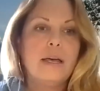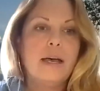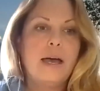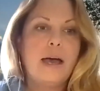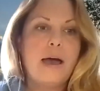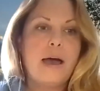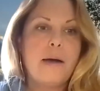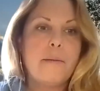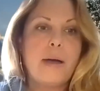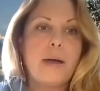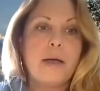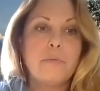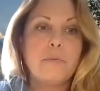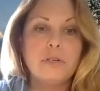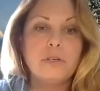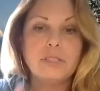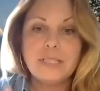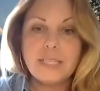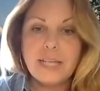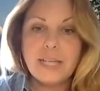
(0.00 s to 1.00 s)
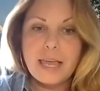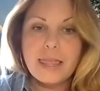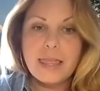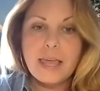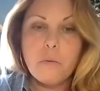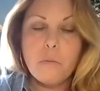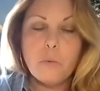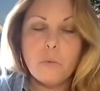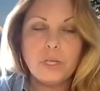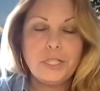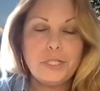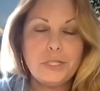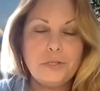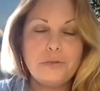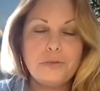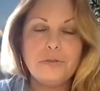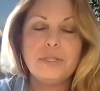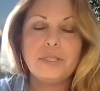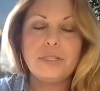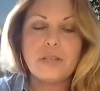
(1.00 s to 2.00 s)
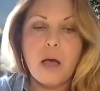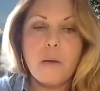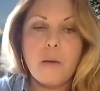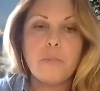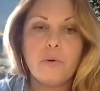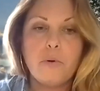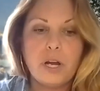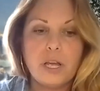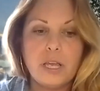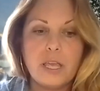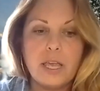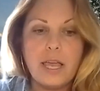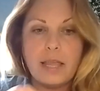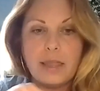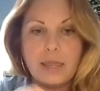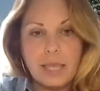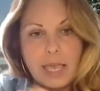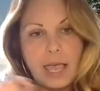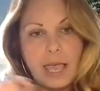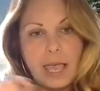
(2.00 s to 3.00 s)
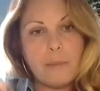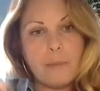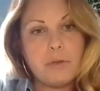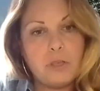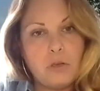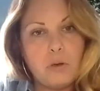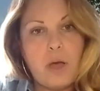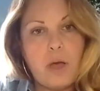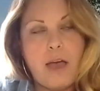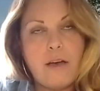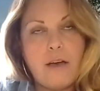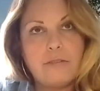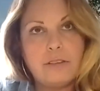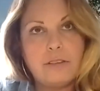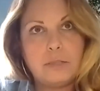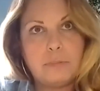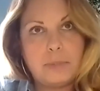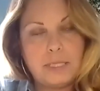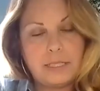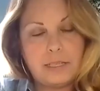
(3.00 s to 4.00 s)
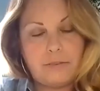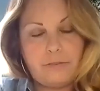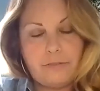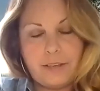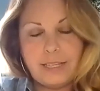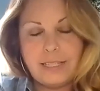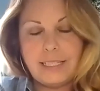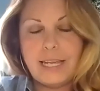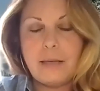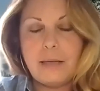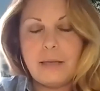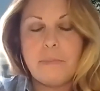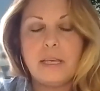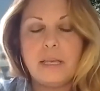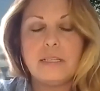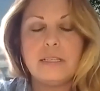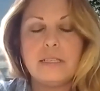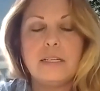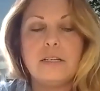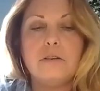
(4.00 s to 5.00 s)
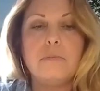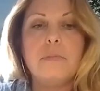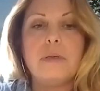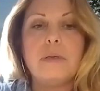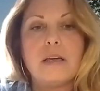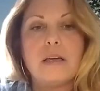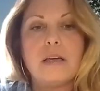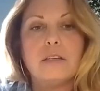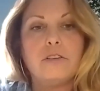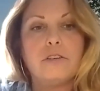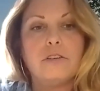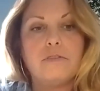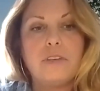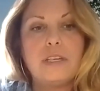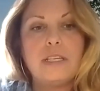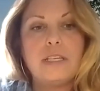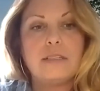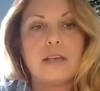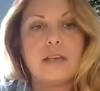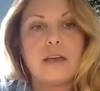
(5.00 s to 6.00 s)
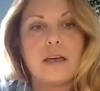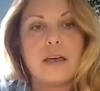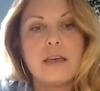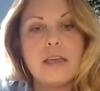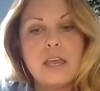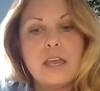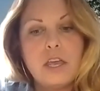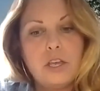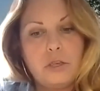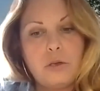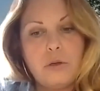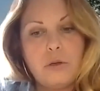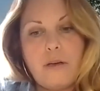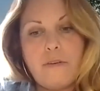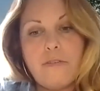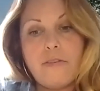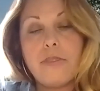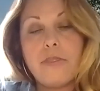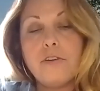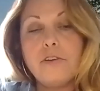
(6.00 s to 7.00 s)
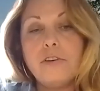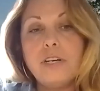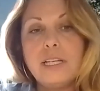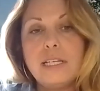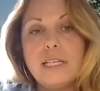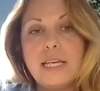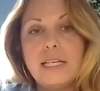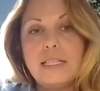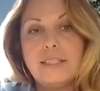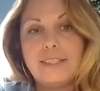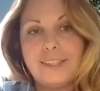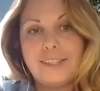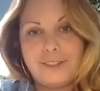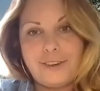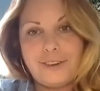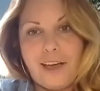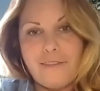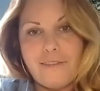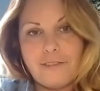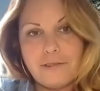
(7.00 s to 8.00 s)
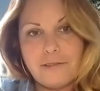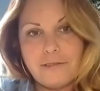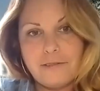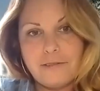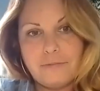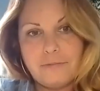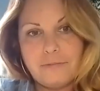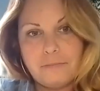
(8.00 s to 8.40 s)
I will say that once you stop working at the camp and you have a specific date because it'll be on your visa, you have 30 days to travel.